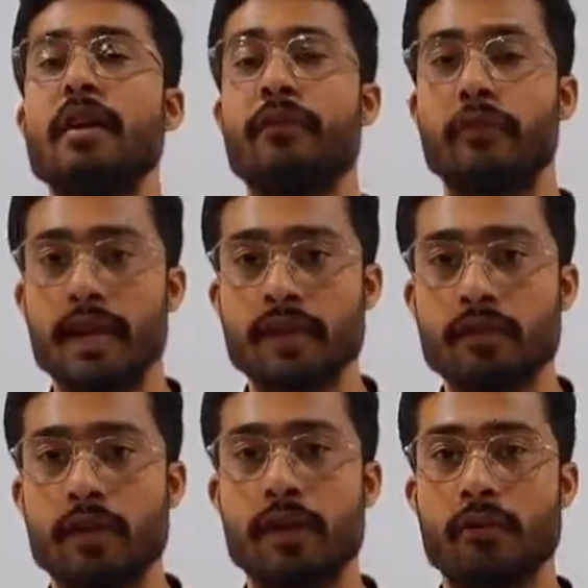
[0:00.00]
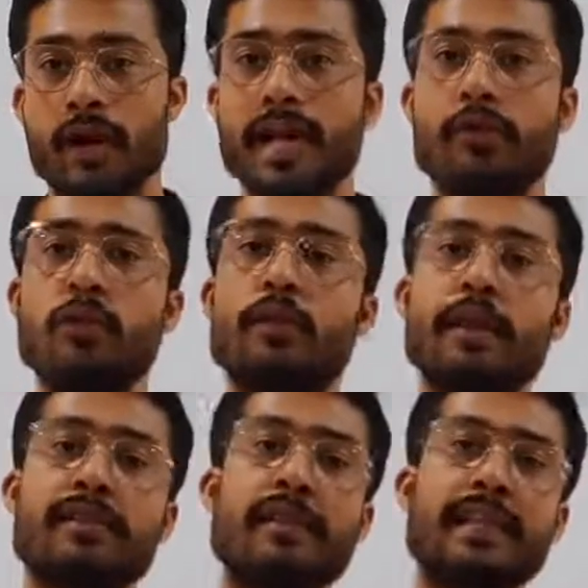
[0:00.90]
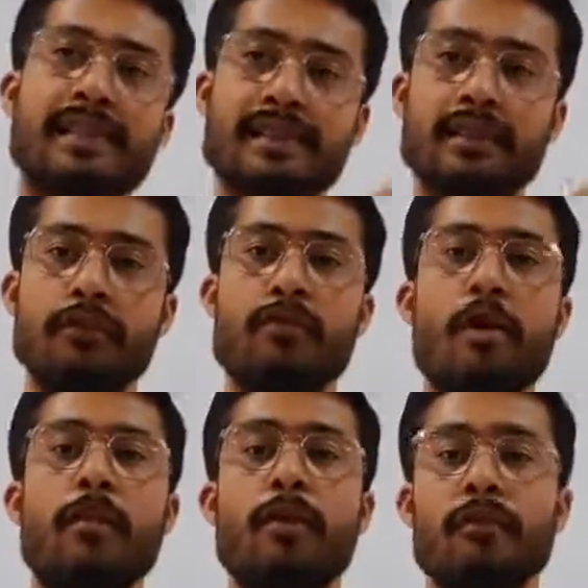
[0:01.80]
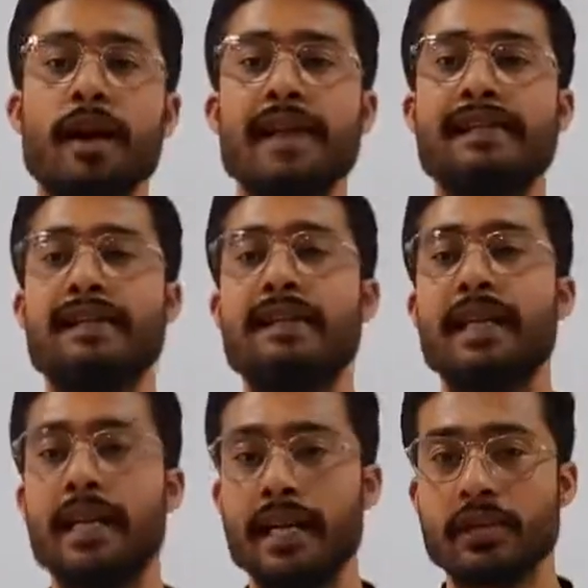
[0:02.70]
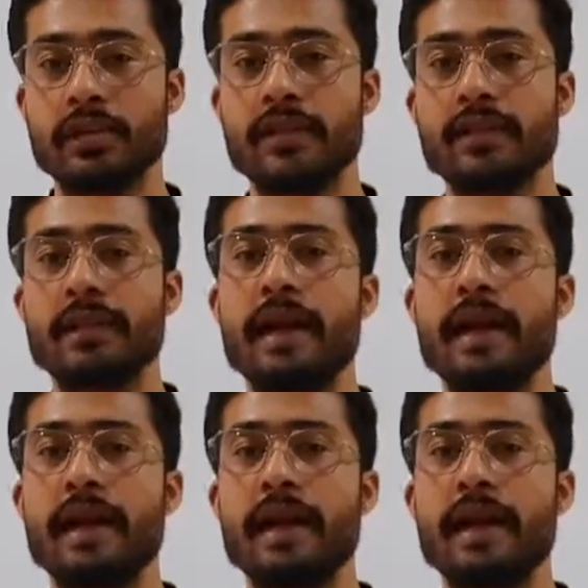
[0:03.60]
fresh water. Why 2% is in the form of ice in the glaciers,